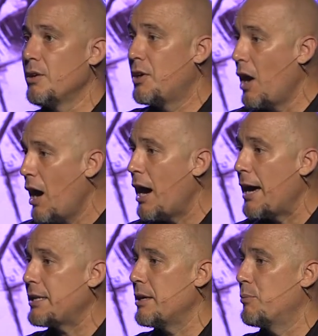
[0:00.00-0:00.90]

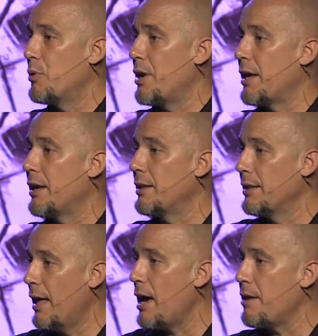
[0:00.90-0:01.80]
God can bring
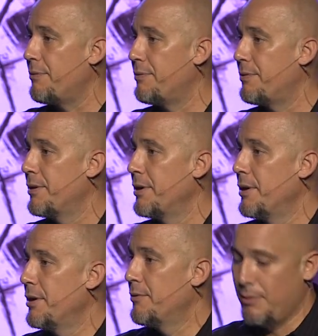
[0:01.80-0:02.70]
life
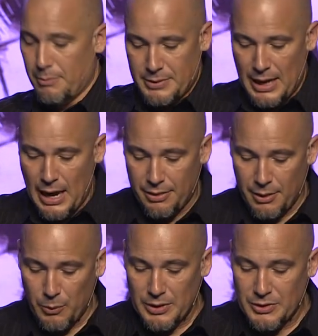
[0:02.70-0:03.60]
from death.
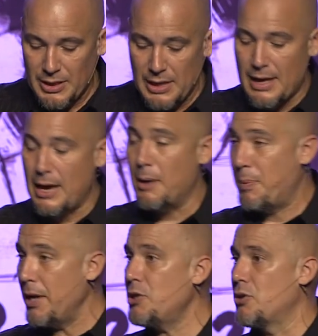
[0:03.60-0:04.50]
And we see that, a
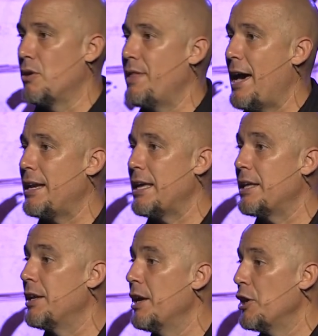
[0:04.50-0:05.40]
picture of that
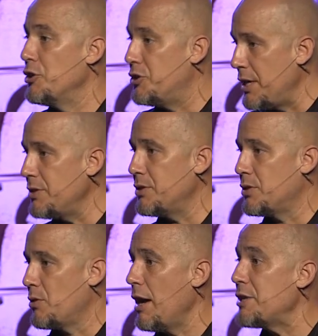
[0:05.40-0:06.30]
in Jesus
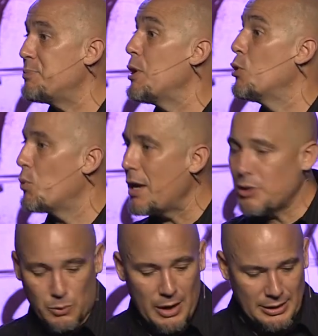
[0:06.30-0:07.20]
Christ being
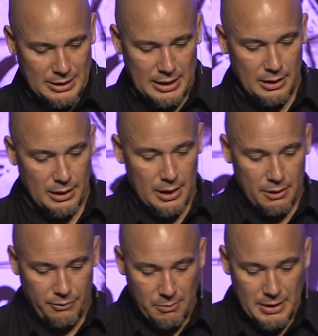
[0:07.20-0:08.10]
resurrected
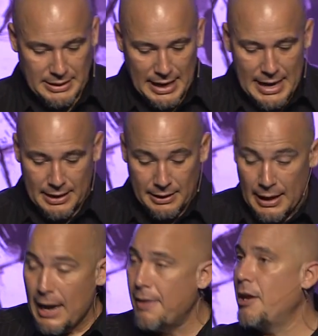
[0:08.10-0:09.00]
from the dead.
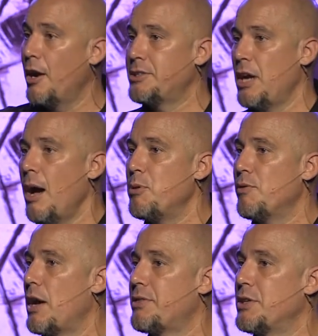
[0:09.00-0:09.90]
And then on top,
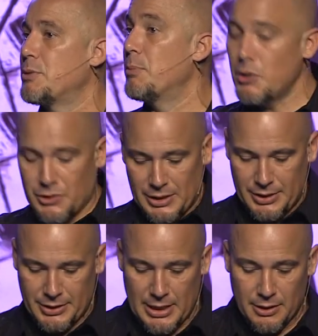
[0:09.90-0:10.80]
you've got this mercy
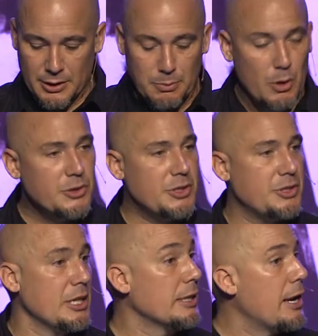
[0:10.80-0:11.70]
seat. And this mercy
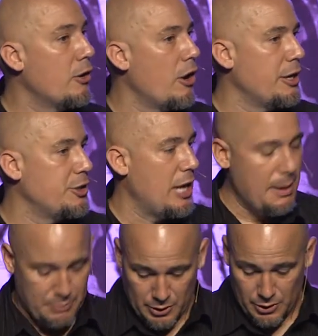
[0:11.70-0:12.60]
seat, later on in
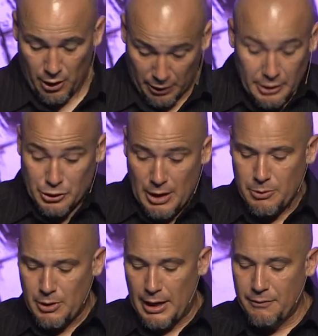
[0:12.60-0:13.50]
chapter, uh, in
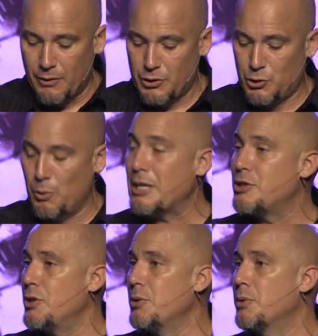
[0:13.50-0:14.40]
chapter 9, verse
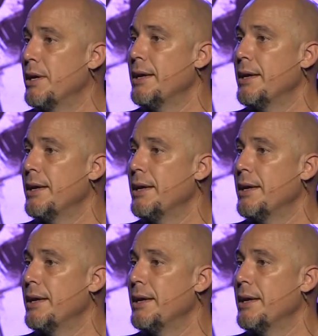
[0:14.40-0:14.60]
22,